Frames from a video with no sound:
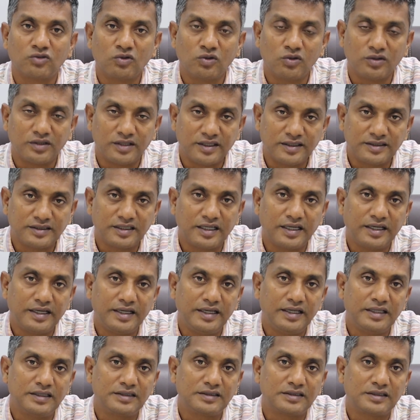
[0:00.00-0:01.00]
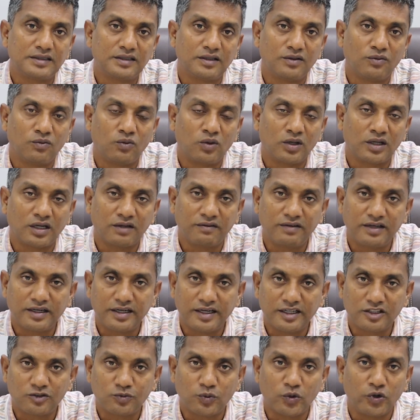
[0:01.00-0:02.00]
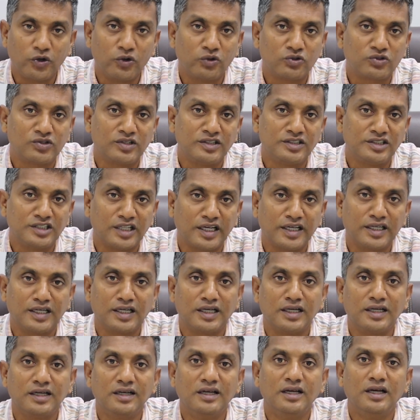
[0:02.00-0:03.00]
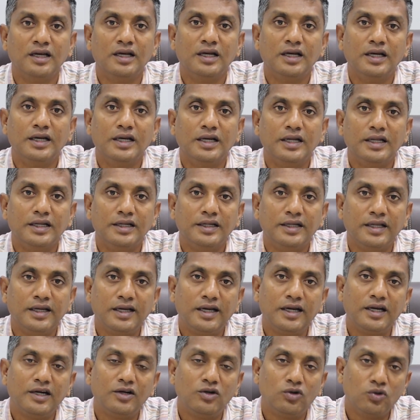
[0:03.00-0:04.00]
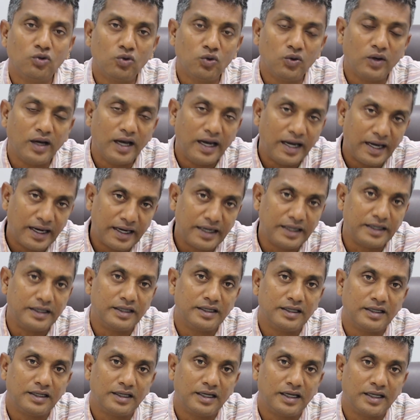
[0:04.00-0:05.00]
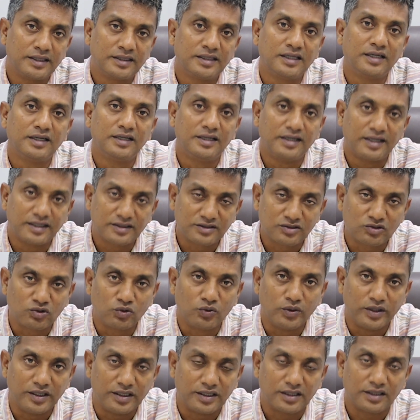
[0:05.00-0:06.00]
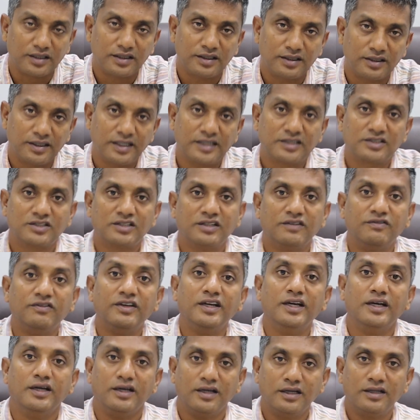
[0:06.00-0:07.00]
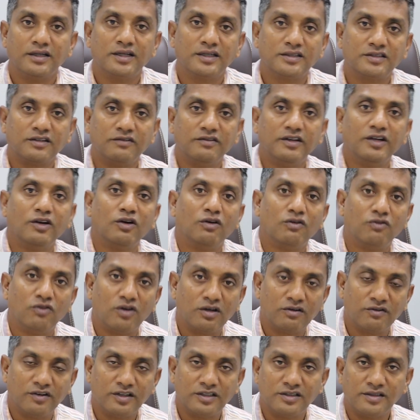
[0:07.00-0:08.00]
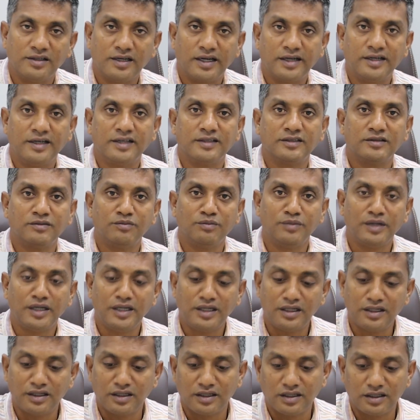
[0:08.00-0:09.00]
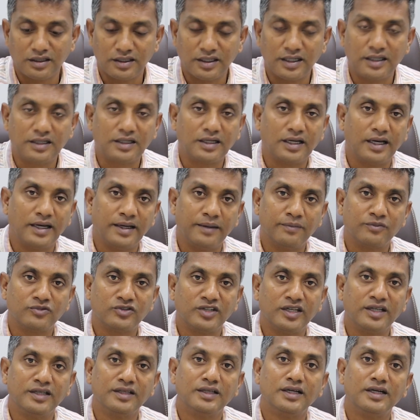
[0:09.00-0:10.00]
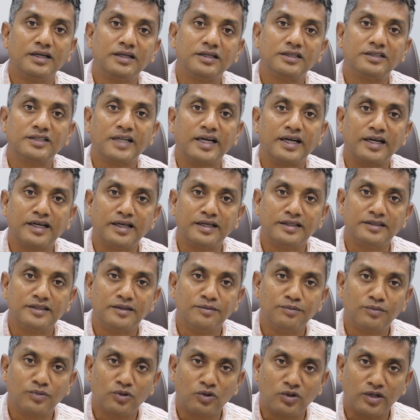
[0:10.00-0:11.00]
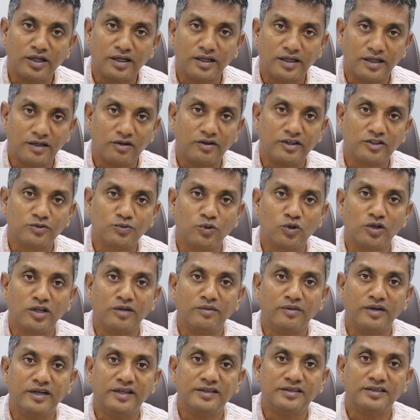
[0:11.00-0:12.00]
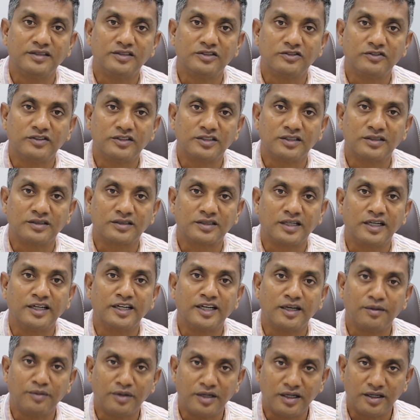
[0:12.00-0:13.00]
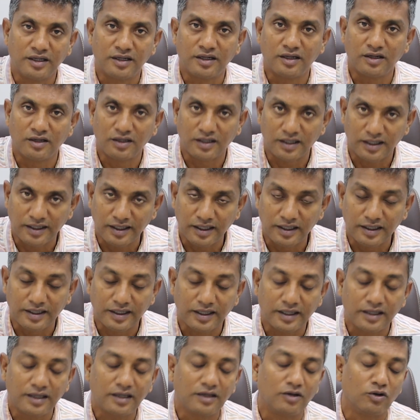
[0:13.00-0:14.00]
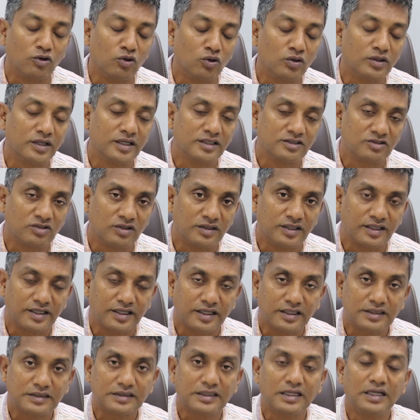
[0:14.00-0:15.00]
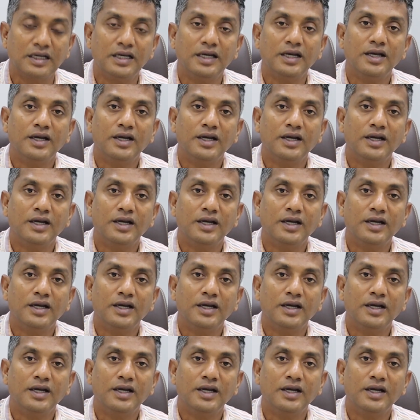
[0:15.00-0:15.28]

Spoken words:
So this guys, whatever gets produced in China, they do add other drugs to it. That's a way of orbit. That doesn't mean that I am saying that China is importing, exporting medicines which is contaminated or adulterated. No, that's not the case.